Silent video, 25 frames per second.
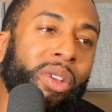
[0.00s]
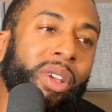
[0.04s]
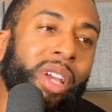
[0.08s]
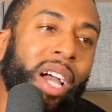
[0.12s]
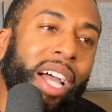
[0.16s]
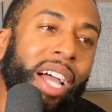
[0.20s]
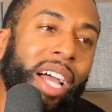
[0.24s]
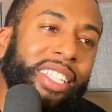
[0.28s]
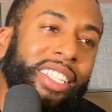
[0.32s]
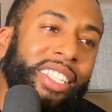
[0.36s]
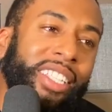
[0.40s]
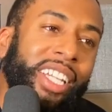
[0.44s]

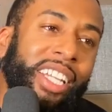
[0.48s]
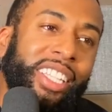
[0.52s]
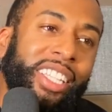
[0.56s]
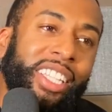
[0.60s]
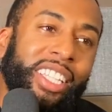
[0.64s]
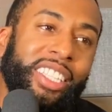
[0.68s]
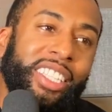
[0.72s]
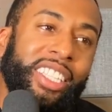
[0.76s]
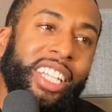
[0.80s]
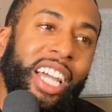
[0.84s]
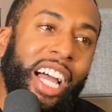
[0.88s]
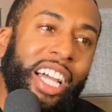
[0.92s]
guys think
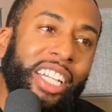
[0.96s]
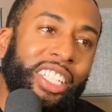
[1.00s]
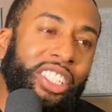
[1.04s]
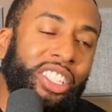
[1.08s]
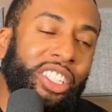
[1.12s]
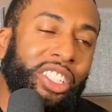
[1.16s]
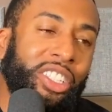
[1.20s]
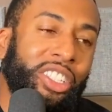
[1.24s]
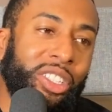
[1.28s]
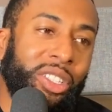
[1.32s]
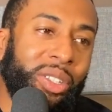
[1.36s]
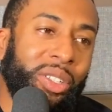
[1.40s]
this guy
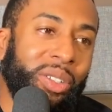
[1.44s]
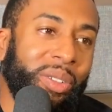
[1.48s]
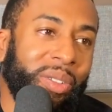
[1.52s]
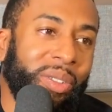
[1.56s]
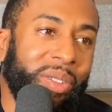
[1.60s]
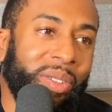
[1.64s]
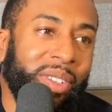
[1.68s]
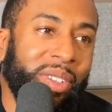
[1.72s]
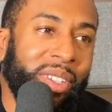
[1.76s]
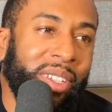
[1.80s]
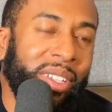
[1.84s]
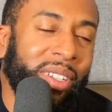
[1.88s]
should do?
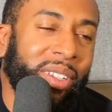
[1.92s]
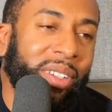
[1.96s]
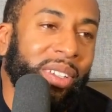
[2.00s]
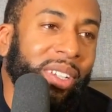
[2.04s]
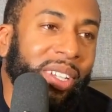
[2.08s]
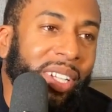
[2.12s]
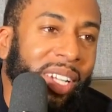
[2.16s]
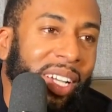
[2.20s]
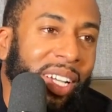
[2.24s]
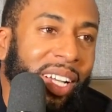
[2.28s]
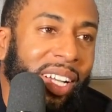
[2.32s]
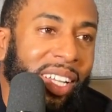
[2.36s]

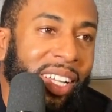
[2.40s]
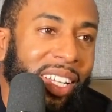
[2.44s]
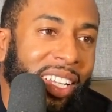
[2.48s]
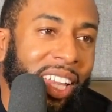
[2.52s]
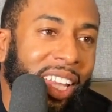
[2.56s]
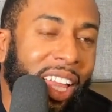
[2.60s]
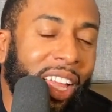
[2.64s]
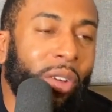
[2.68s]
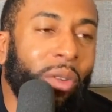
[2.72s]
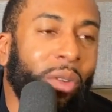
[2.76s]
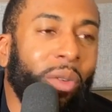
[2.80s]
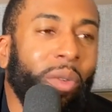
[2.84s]

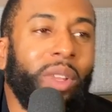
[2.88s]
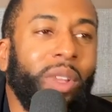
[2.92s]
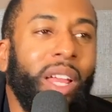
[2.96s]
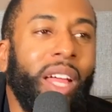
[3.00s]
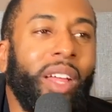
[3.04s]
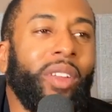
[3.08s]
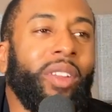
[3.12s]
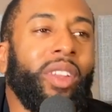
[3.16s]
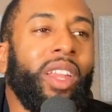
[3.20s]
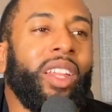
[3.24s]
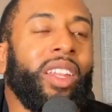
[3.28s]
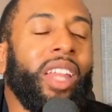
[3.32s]
Like
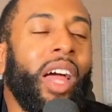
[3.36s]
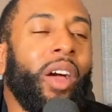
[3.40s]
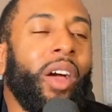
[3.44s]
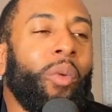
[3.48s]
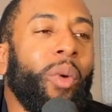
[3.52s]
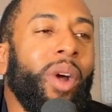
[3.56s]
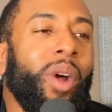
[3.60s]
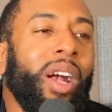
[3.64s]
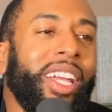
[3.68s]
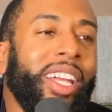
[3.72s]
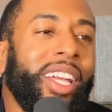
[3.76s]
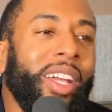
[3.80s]

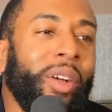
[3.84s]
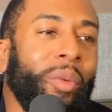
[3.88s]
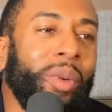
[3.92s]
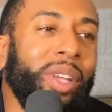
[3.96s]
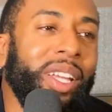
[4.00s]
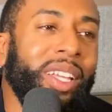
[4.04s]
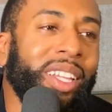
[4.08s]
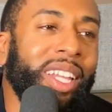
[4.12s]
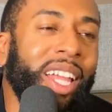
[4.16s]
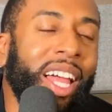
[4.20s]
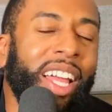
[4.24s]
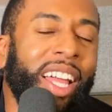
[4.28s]
where can
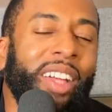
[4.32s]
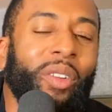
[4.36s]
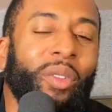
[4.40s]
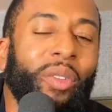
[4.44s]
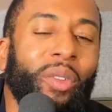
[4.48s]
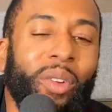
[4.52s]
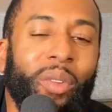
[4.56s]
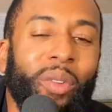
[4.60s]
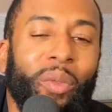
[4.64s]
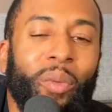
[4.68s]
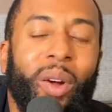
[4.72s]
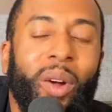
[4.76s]

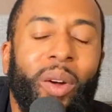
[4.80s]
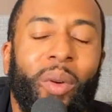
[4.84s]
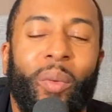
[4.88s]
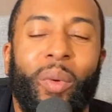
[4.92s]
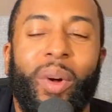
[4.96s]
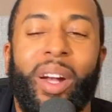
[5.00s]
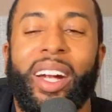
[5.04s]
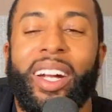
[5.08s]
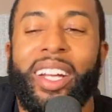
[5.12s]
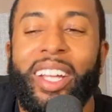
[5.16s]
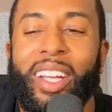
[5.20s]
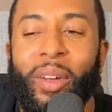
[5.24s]

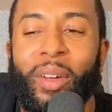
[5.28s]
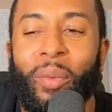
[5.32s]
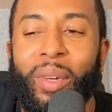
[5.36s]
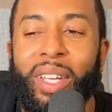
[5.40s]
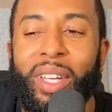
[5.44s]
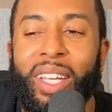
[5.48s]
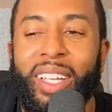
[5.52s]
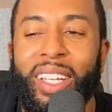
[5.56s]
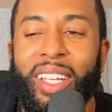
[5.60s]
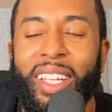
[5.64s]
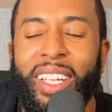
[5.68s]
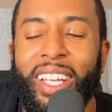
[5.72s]

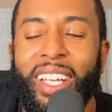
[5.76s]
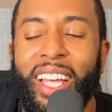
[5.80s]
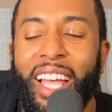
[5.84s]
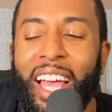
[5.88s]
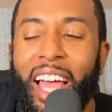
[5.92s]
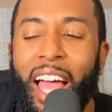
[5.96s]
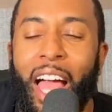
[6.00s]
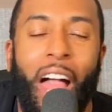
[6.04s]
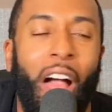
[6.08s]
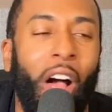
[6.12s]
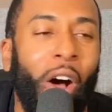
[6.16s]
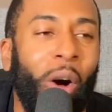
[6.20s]
we
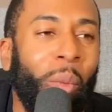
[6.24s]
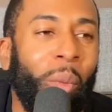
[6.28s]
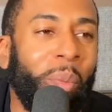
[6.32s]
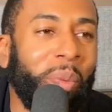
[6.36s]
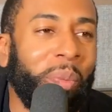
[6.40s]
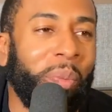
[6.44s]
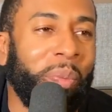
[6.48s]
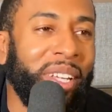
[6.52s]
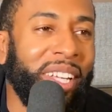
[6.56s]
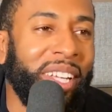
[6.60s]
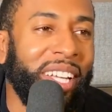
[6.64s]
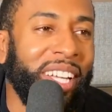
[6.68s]
help?
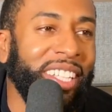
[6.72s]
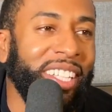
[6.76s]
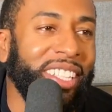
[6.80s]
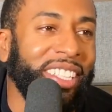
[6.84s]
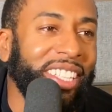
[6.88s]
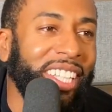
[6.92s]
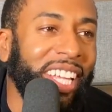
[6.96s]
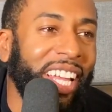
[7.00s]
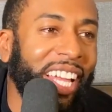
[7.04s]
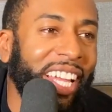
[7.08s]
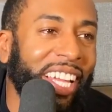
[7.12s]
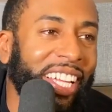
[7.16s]
Because
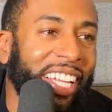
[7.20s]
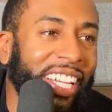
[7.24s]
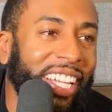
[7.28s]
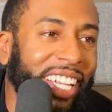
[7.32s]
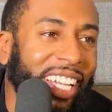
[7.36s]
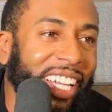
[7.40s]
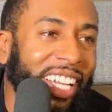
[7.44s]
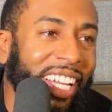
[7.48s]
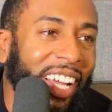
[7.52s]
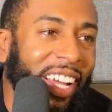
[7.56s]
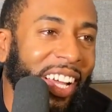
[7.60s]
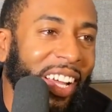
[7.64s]
what
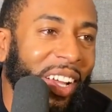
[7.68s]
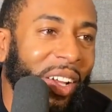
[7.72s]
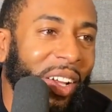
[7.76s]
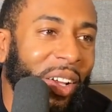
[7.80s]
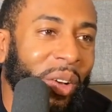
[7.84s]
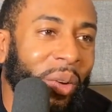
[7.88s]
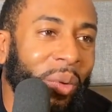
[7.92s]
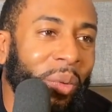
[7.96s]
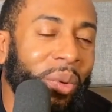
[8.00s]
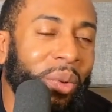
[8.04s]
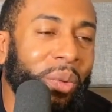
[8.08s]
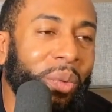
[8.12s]

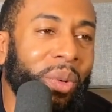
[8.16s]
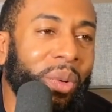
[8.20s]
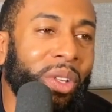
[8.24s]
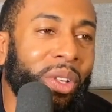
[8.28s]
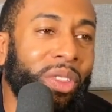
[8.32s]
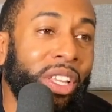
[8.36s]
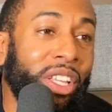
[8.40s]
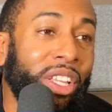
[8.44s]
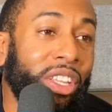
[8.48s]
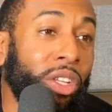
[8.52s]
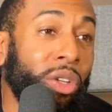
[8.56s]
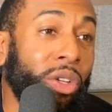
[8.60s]
do you
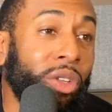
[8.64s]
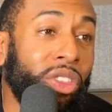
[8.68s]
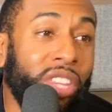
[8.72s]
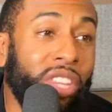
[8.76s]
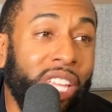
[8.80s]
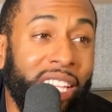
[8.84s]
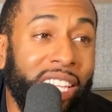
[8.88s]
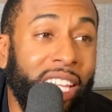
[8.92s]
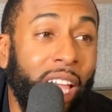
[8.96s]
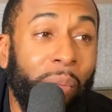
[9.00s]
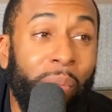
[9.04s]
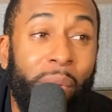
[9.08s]
think? Do you
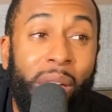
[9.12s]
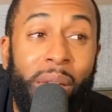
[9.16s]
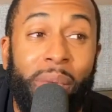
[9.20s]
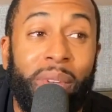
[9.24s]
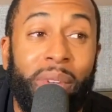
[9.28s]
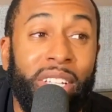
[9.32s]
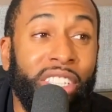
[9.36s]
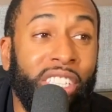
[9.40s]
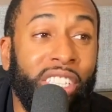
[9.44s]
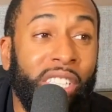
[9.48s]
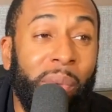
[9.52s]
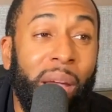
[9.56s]
think that maybe
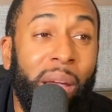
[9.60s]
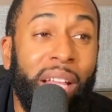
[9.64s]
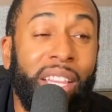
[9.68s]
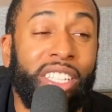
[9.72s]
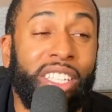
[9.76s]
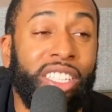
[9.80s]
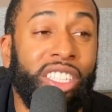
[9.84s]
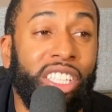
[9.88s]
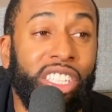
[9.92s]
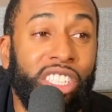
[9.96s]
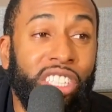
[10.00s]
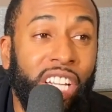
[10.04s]
he should make the
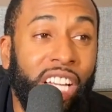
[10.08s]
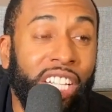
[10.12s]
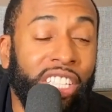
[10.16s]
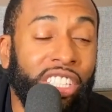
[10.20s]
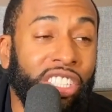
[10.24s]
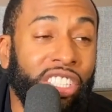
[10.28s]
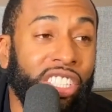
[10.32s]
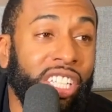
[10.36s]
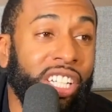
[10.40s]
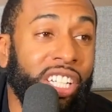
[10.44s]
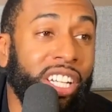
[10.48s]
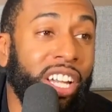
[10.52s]

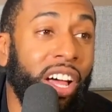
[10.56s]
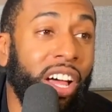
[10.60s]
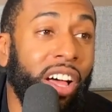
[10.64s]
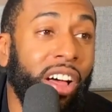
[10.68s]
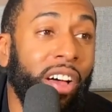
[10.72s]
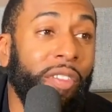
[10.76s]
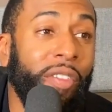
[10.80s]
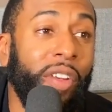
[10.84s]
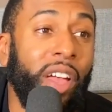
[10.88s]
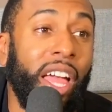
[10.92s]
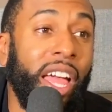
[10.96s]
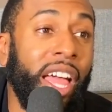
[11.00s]
suggestion
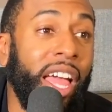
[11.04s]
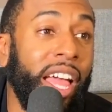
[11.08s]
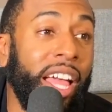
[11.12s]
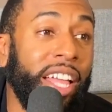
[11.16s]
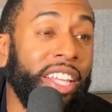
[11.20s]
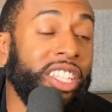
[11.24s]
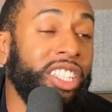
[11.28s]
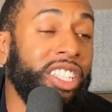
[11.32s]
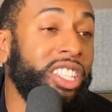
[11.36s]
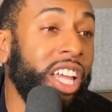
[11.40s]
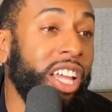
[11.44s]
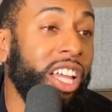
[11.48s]
of, hey,
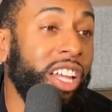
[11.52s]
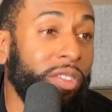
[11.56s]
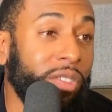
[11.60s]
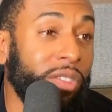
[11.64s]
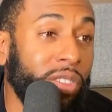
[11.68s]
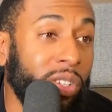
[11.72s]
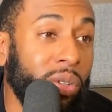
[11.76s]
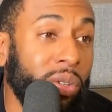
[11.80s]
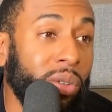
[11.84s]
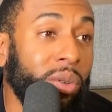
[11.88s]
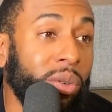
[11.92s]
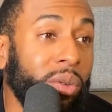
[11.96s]
instead of
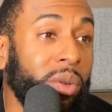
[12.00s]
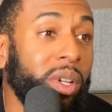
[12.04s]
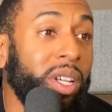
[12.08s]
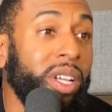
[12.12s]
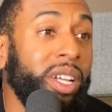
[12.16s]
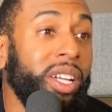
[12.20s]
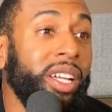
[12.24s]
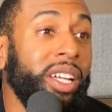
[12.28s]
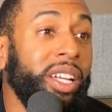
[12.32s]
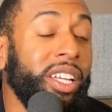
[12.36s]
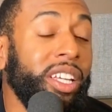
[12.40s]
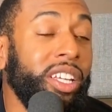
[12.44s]
you
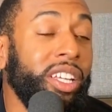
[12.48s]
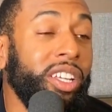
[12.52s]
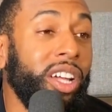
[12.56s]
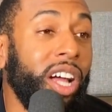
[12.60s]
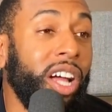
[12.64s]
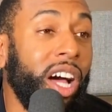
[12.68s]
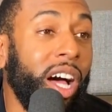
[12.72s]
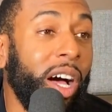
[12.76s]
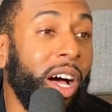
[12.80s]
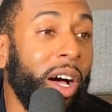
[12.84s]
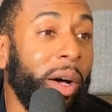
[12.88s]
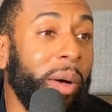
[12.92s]

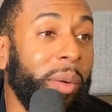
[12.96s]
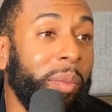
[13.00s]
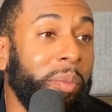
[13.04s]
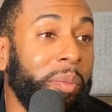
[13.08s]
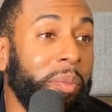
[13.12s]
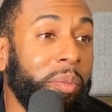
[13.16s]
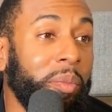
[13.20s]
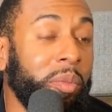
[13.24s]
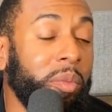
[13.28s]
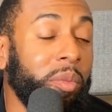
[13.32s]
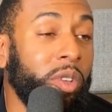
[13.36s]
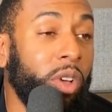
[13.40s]

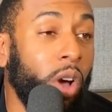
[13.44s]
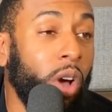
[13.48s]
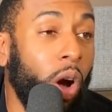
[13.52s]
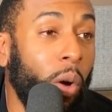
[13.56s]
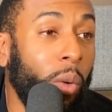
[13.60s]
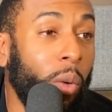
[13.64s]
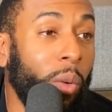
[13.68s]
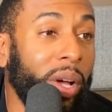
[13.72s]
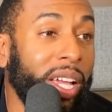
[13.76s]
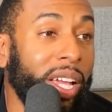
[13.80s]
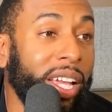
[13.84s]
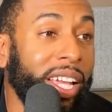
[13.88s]

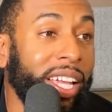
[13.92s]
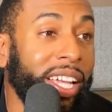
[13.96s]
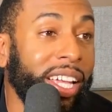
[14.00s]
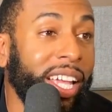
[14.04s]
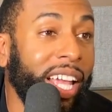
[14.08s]
going